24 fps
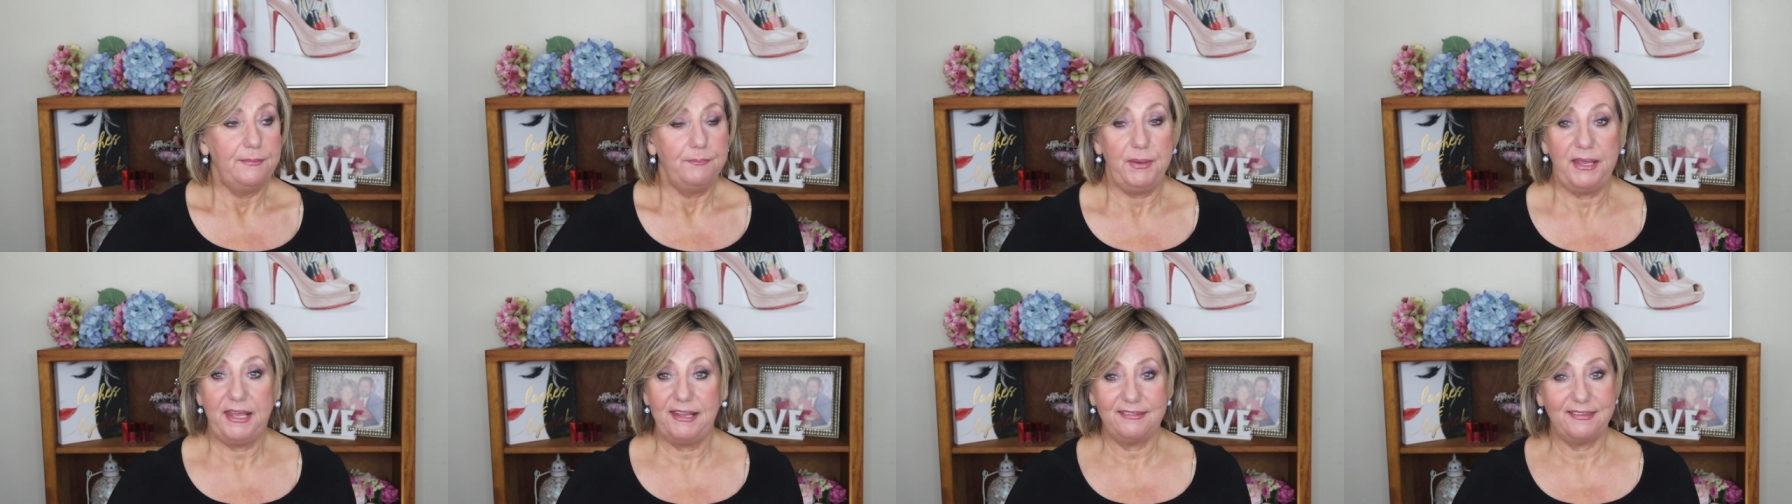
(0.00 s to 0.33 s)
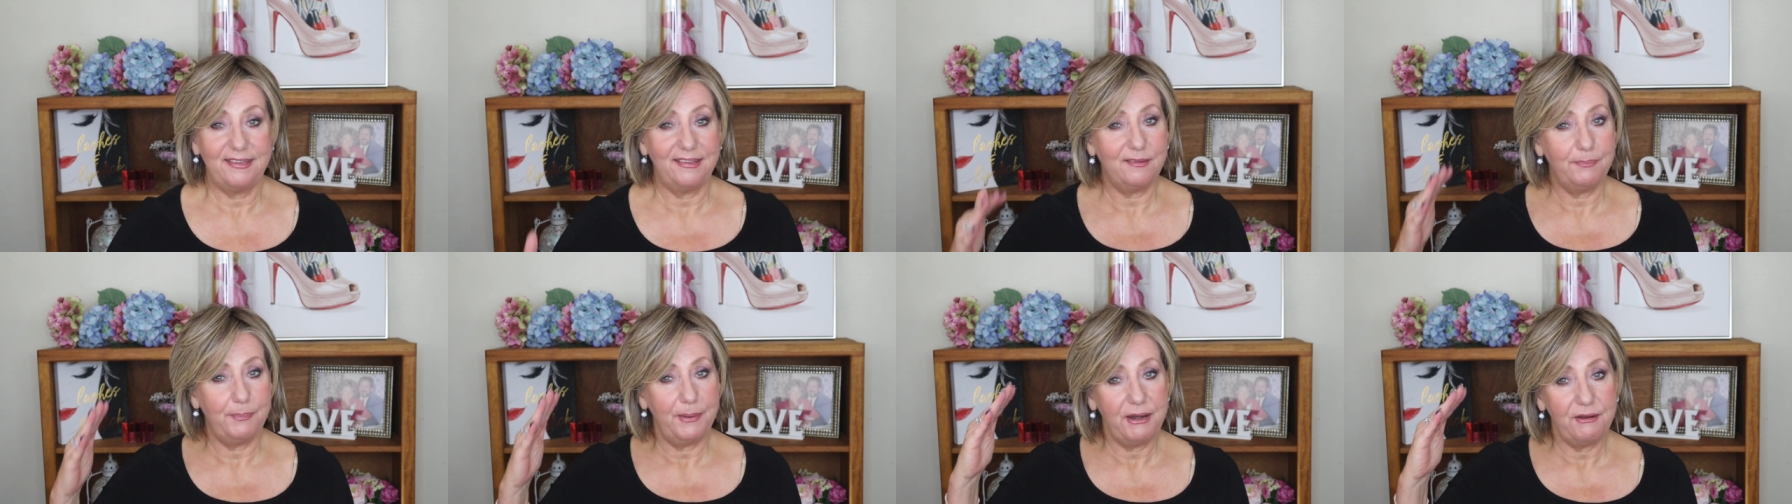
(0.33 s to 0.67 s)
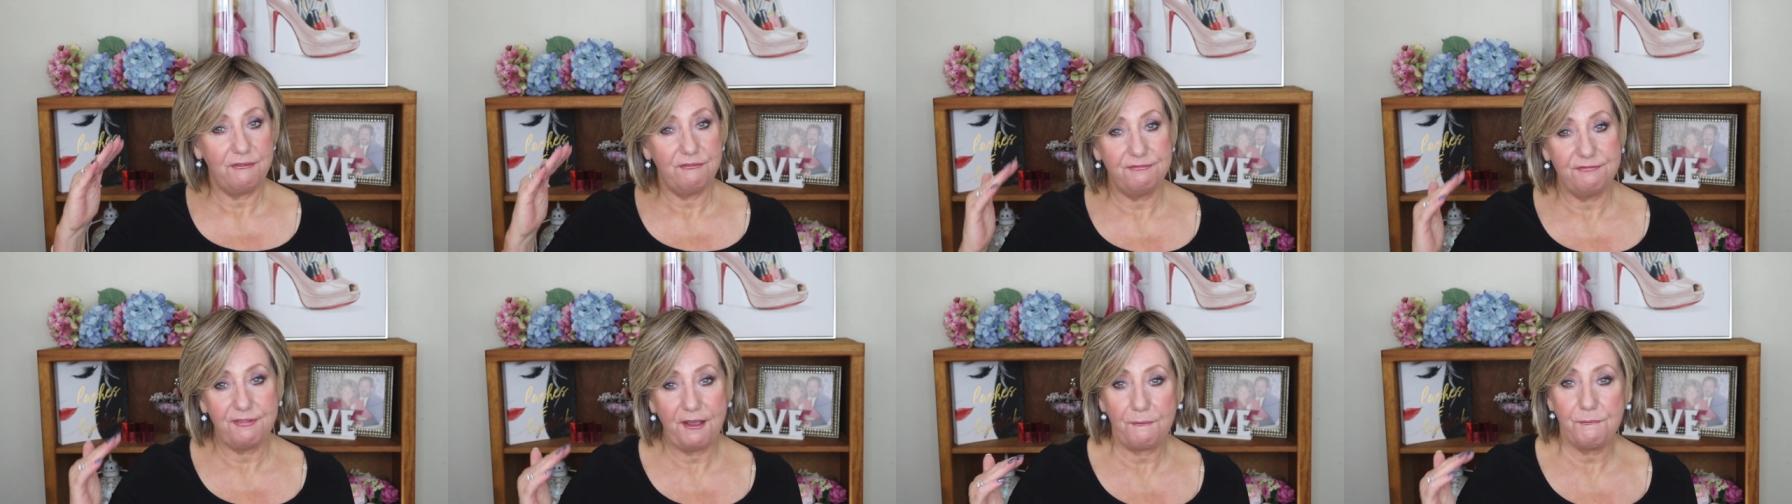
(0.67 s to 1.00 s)
because it's
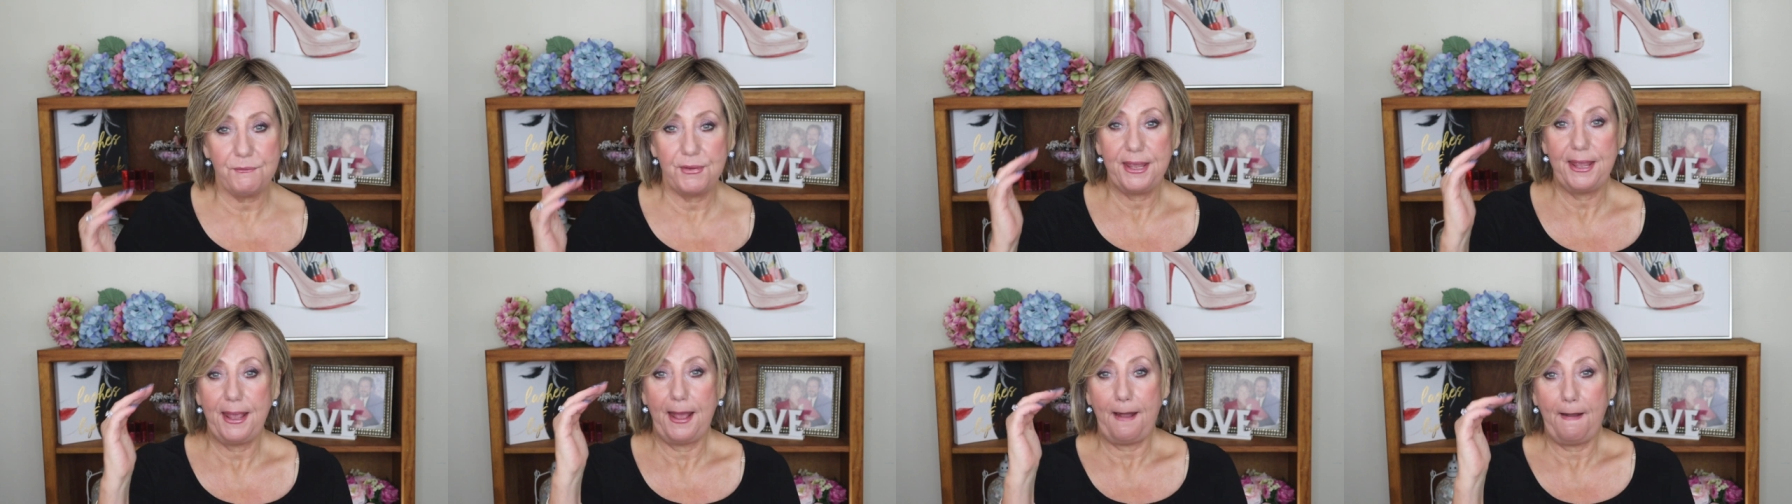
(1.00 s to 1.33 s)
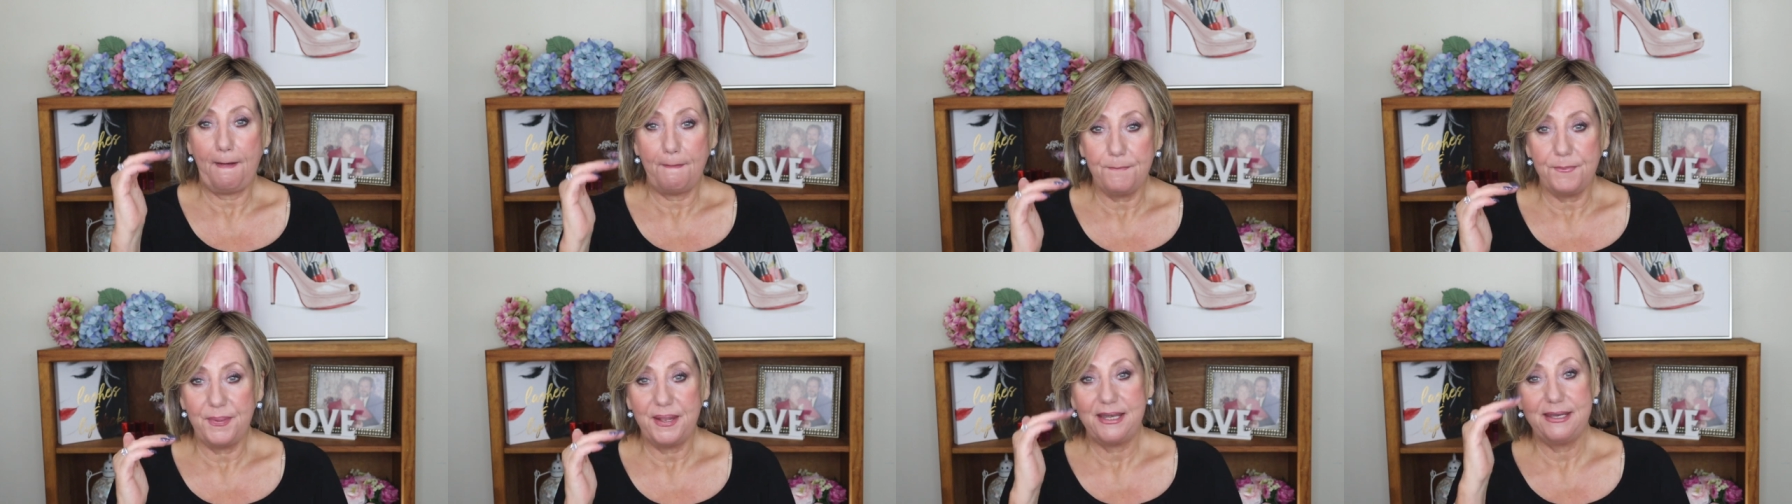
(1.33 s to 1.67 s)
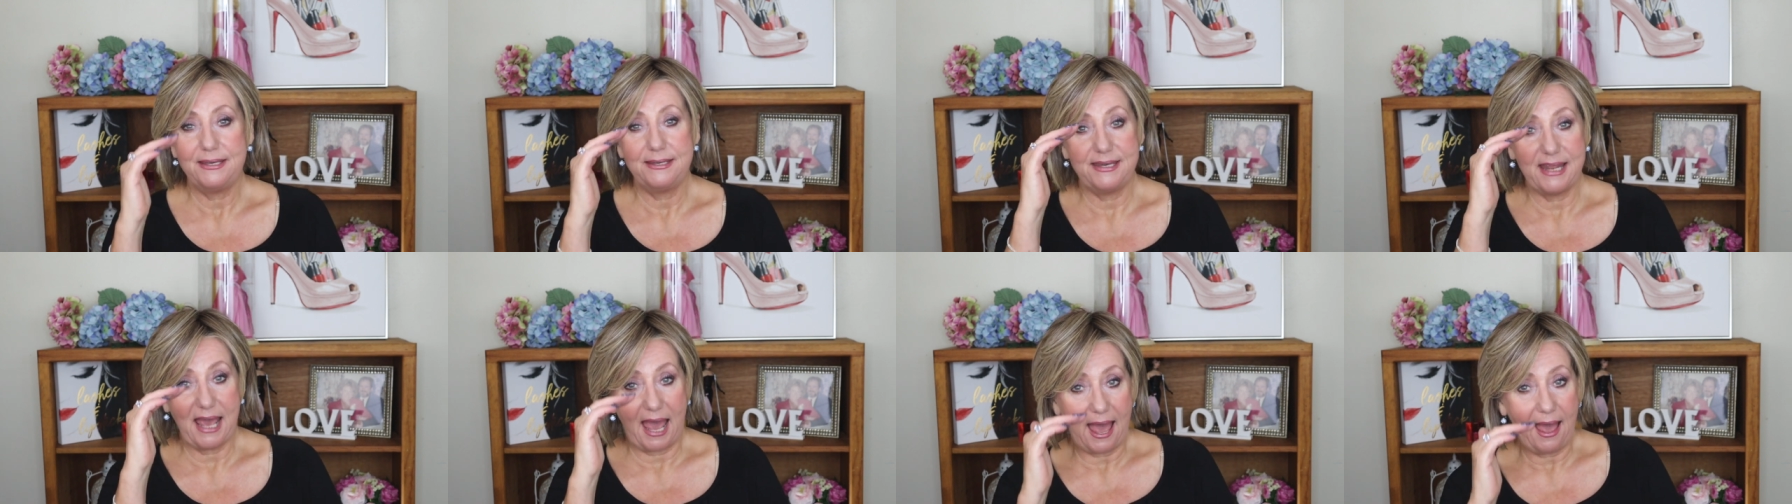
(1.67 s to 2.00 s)
been a very up
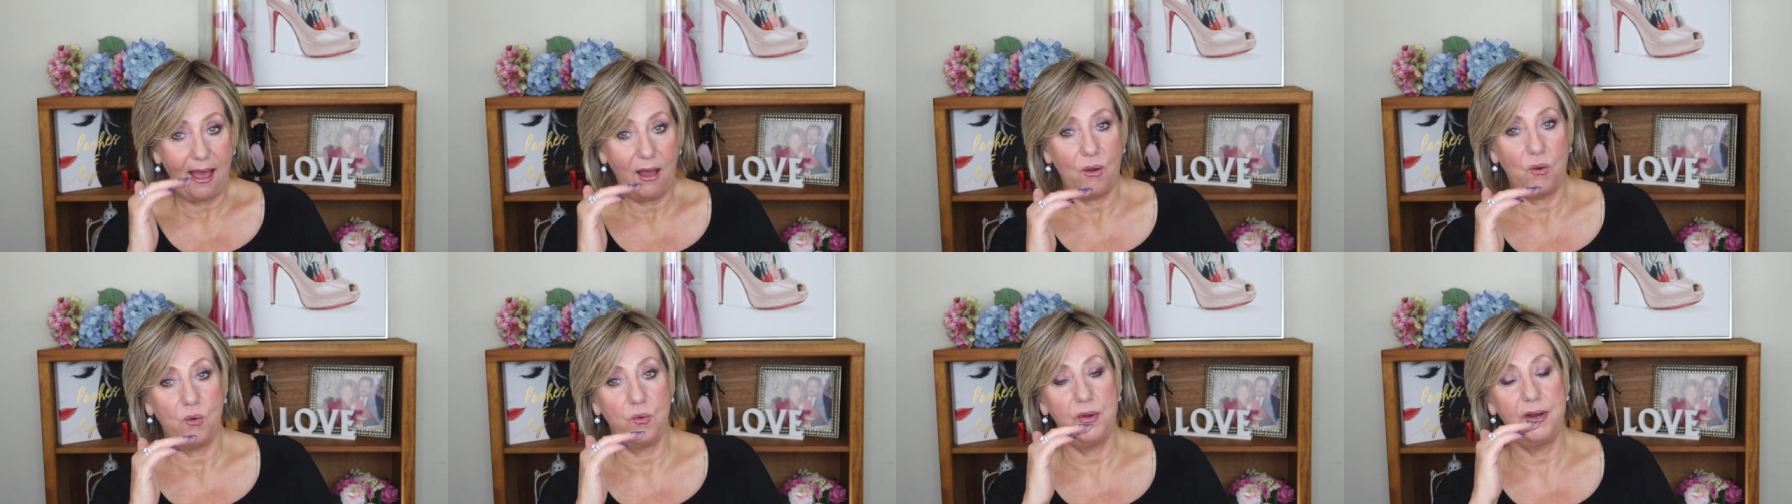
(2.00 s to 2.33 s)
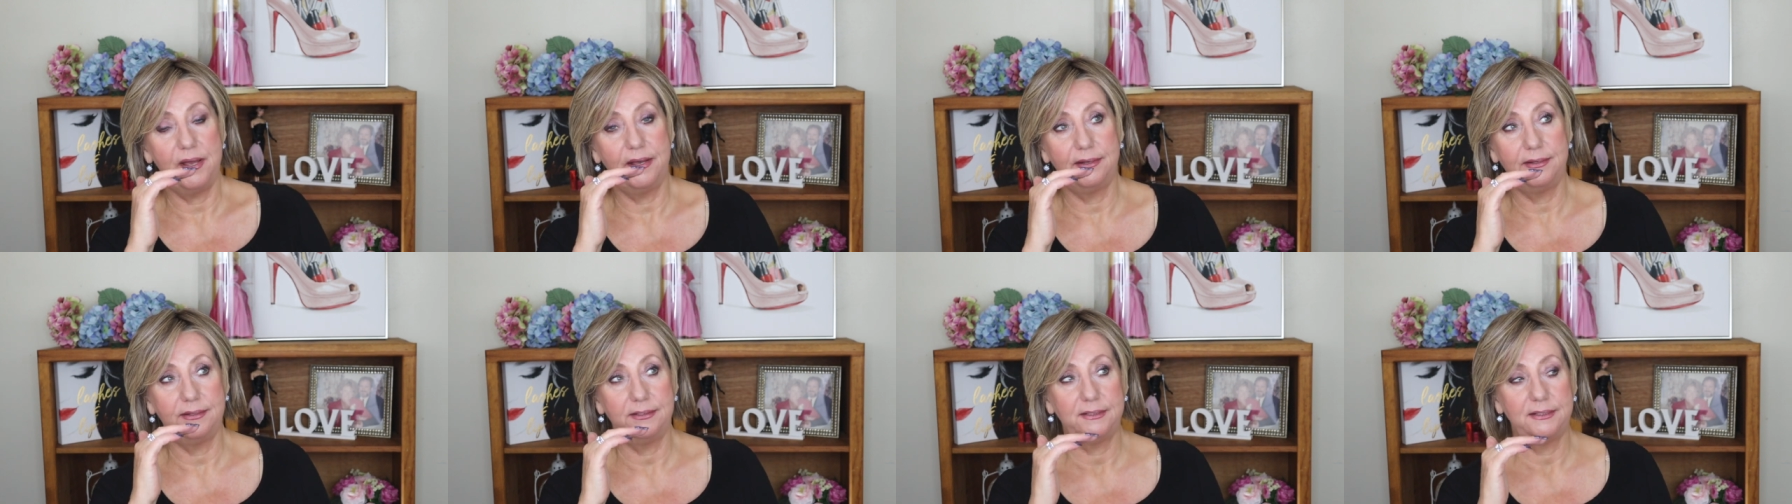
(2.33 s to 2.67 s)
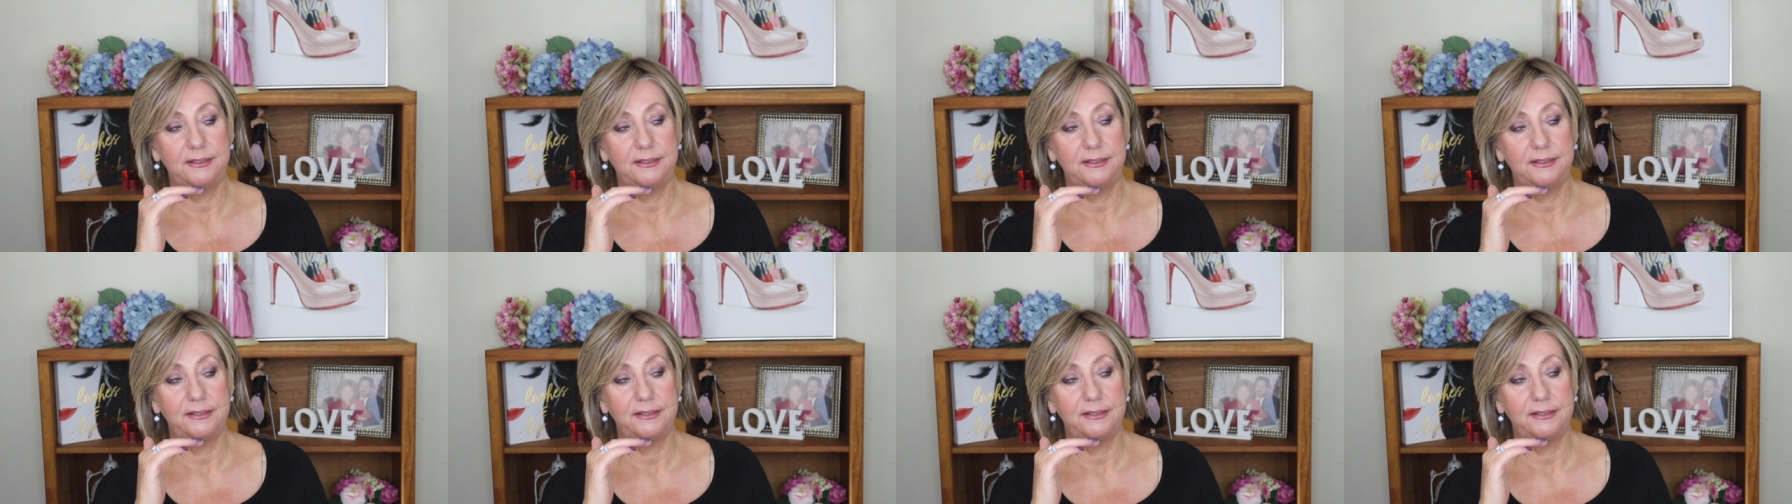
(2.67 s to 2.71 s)
and down,